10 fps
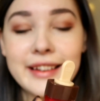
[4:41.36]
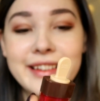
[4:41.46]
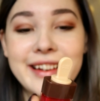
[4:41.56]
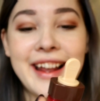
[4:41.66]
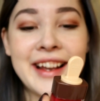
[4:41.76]

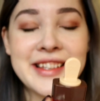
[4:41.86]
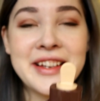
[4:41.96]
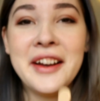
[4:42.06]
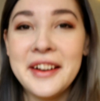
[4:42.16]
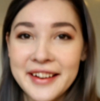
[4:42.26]
The next
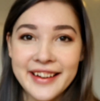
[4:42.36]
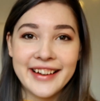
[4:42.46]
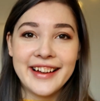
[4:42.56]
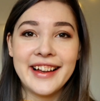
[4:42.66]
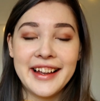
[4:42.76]
color.
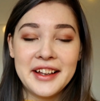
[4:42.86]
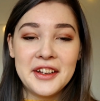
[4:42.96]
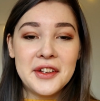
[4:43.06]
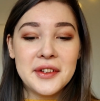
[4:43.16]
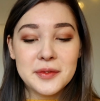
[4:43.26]

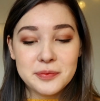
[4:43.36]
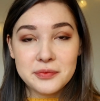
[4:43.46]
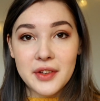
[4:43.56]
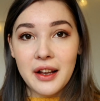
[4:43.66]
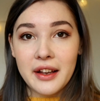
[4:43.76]

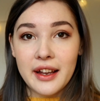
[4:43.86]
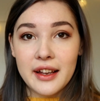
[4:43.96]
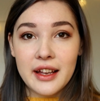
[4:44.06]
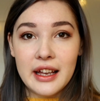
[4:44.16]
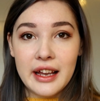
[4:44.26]

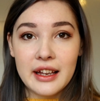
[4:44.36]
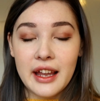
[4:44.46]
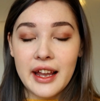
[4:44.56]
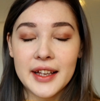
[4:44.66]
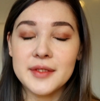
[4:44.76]
Okay,
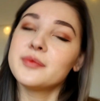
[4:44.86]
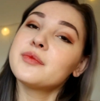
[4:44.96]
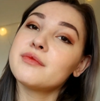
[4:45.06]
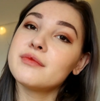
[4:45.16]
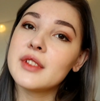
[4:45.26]
again.
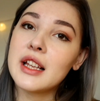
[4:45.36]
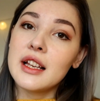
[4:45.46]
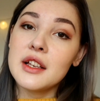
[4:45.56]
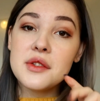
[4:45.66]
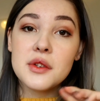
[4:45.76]

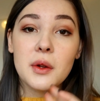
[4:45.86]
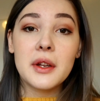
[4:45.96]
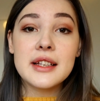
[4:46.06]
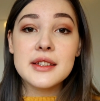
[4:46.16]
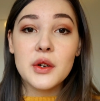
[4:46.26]
So
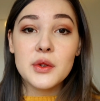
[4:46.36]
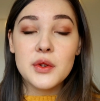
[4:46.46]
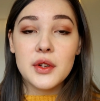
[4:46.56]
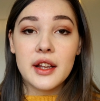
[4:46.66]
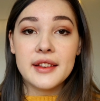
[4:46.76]
let's go
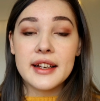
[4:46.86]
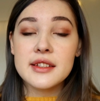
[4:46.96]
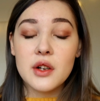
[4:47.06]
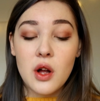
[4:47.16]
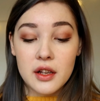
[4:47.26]
to the
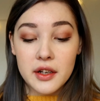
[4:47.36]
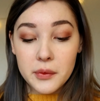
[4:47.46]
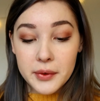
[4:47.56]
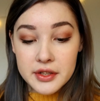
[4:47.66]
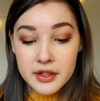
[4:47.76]
next color,
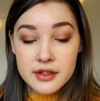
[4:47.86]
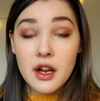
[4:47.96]
which is